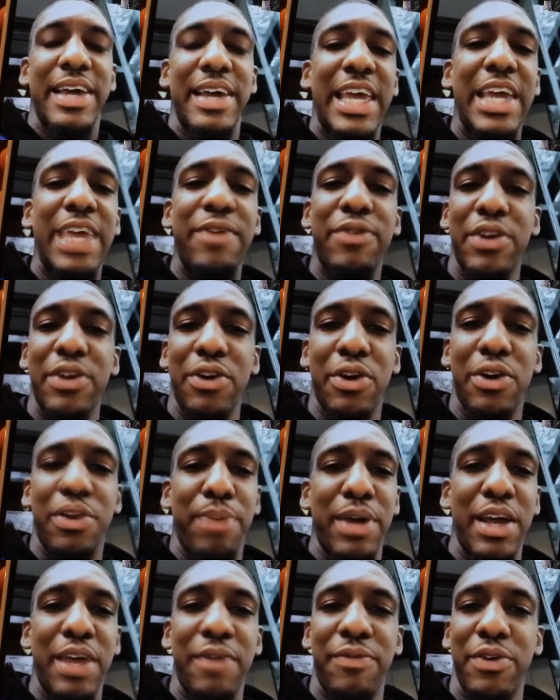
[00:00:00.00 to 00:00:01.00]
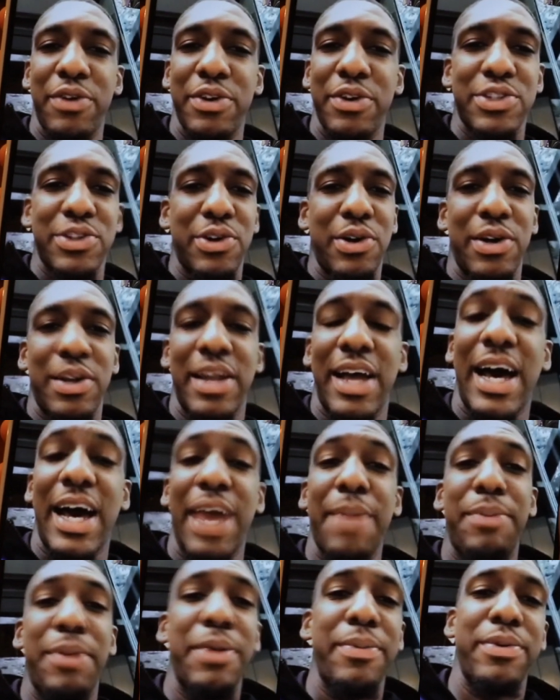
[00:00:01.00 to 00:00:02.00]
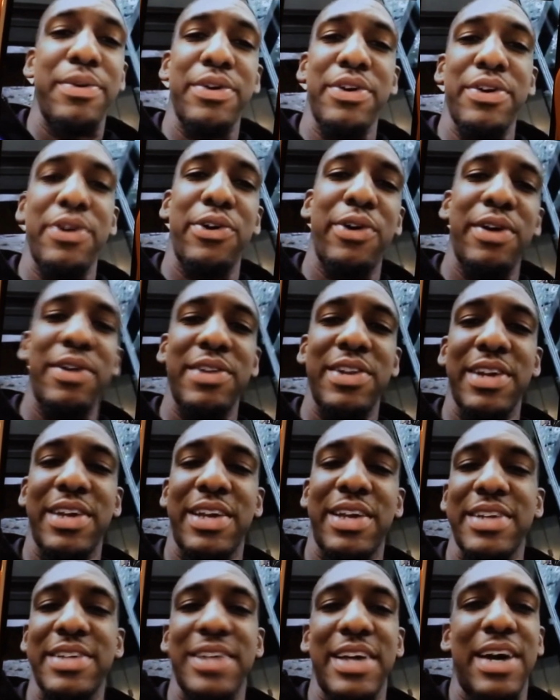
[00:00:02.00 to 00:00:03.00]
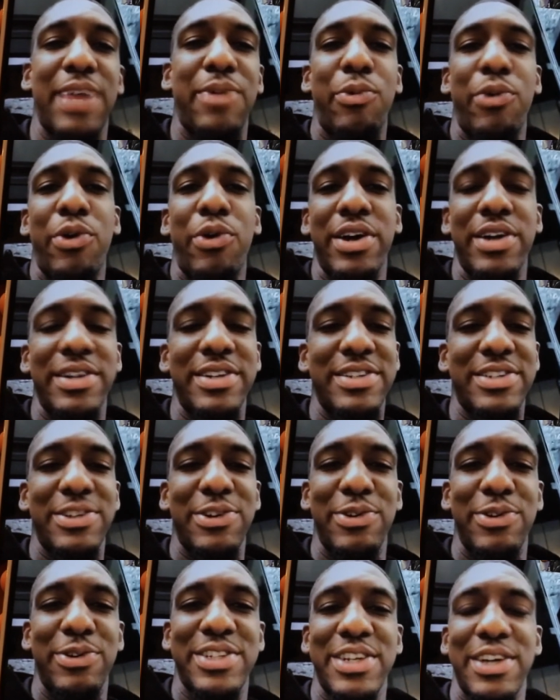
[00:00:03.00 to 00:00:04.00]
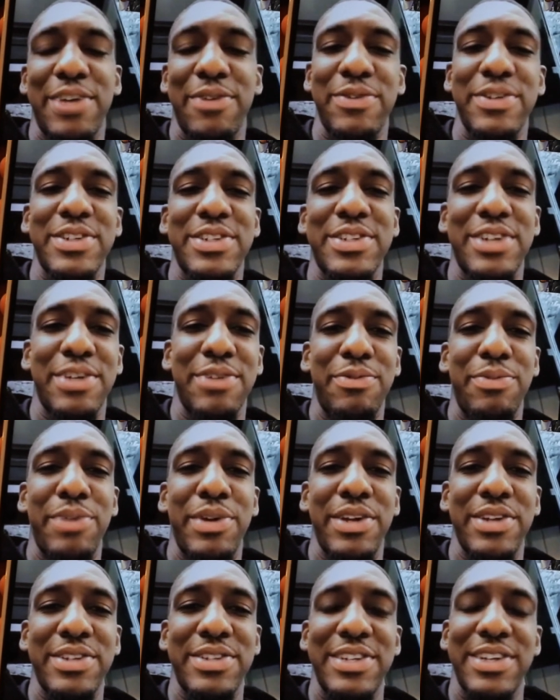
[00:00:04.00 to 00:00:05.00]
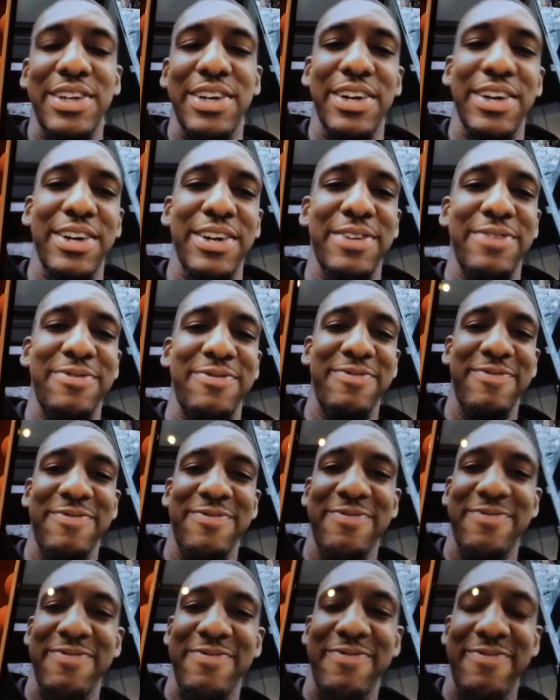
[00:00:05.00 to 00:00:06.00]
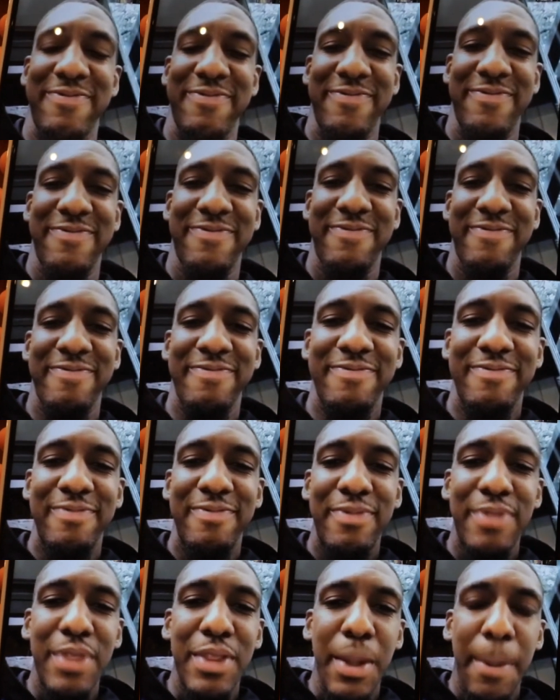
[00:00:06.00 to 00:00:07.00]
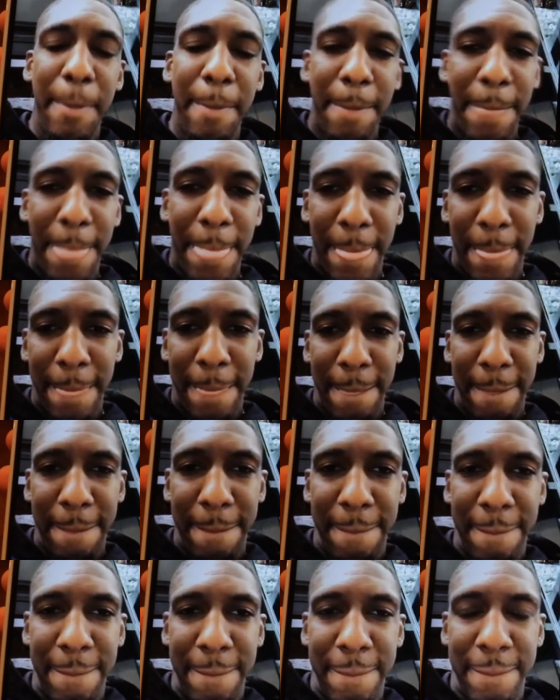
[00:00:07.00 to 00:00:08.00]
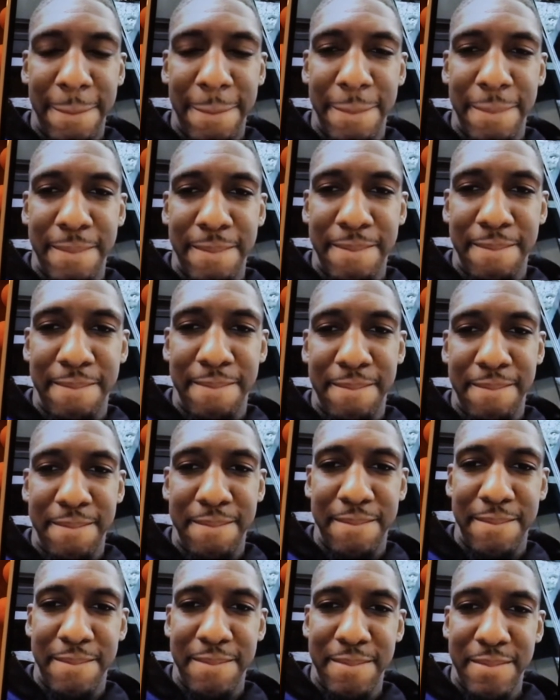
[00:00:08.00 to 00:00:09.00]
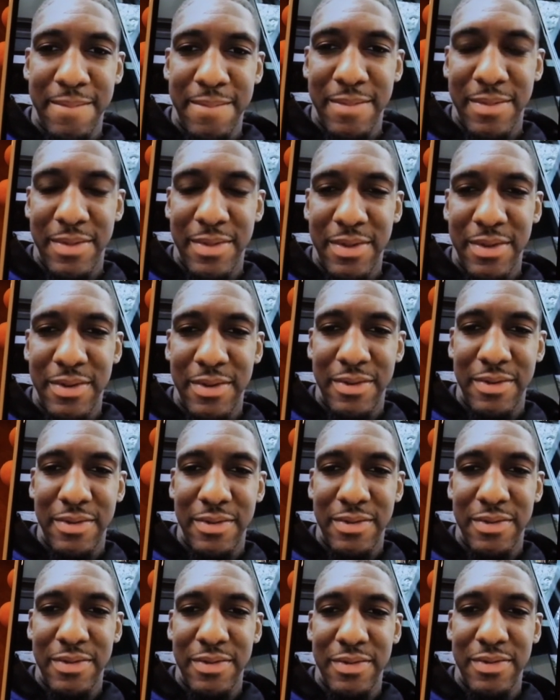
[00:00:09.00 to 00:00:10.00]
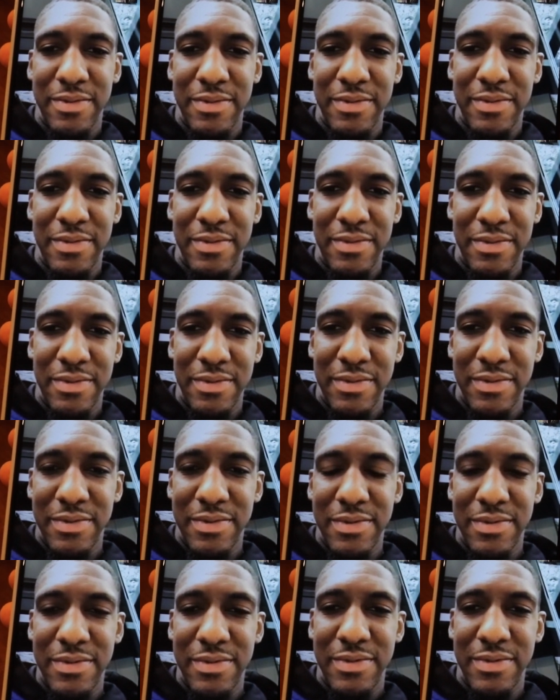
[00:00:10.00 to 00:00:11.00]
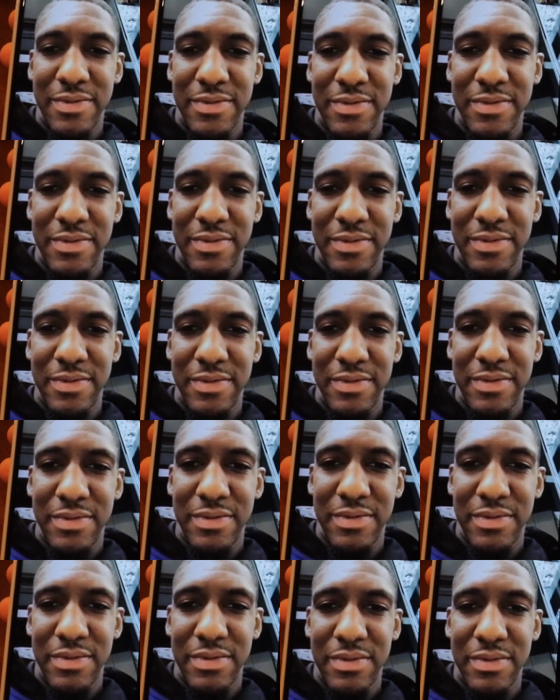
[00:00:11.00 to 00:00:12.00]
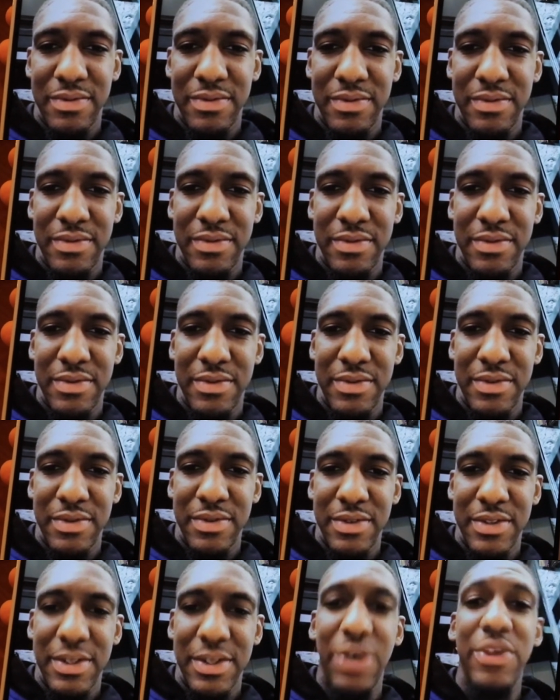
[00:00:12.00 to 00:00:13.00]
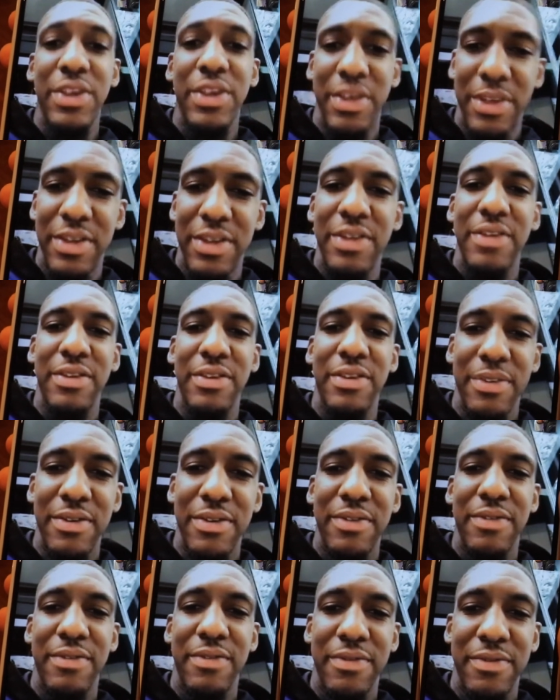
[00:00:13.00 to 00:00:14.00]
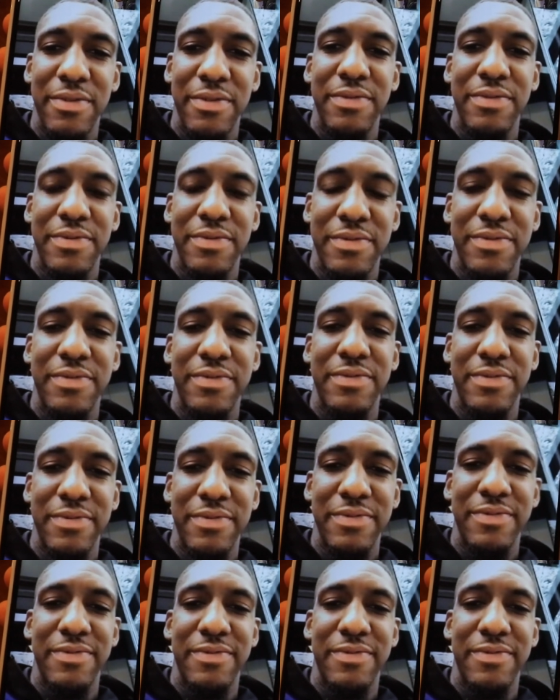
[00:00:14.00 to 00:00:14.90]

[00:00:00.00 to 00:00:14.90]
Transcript: even on the playing field, so a lot of people are going after the kicks I want, so it's tough for me to think. It's funny because actually, like, I didn't know you were into sneakers. Like, I knew who you were, but I didn't know you were into sneakers until I follow Mayer on Instagram, and I saw that you commented on one of his posts.